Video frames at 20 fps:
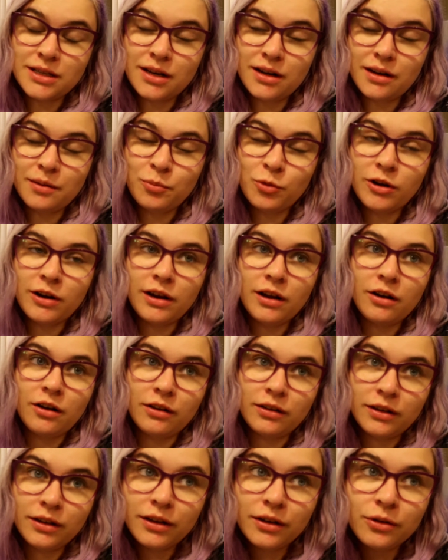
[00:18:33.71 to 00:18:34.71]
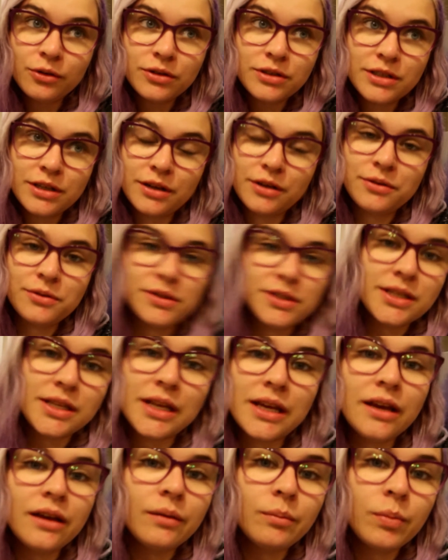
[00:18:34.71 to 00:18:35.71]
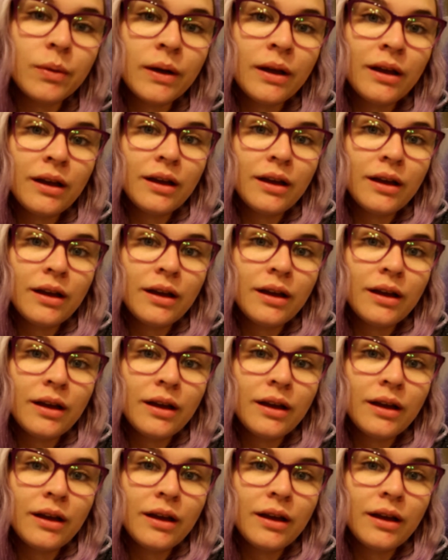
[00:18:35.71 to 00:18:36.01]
and I'm running on little to no sleep,